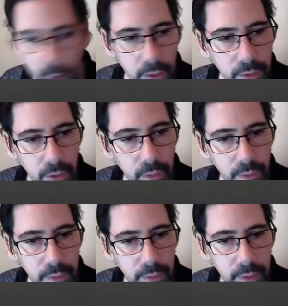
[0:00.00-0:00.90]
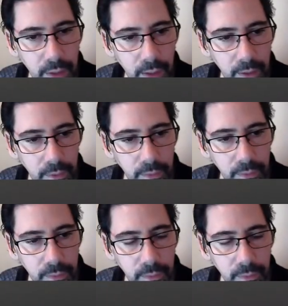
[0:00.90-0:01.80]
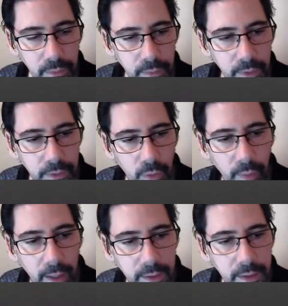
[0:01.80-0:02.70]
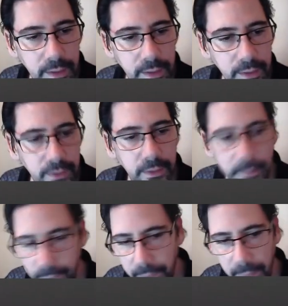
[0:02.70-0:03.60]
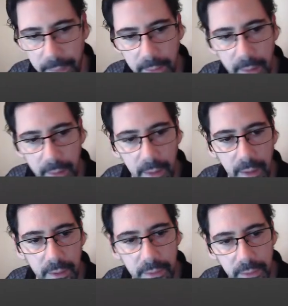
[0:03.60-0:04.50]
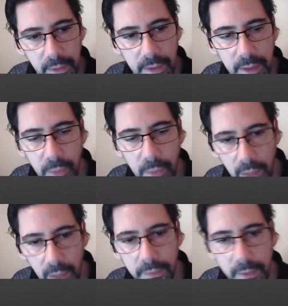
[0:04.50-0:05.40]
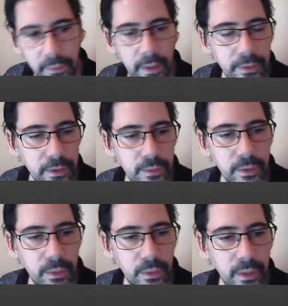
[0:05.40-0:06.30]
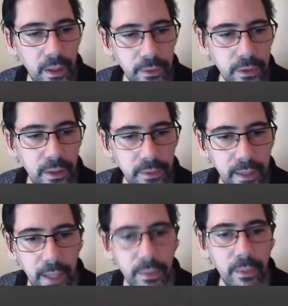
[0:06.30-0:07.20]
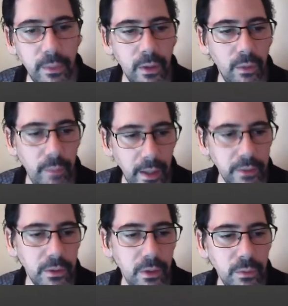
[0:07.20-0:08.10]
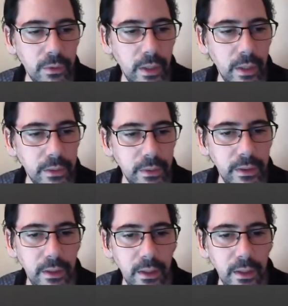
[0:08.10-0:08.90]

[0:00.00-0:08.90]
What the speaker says: so now let's go back to etc. So let's say we're off in the file system and doing other stuff, and now we want to go back to our home directory,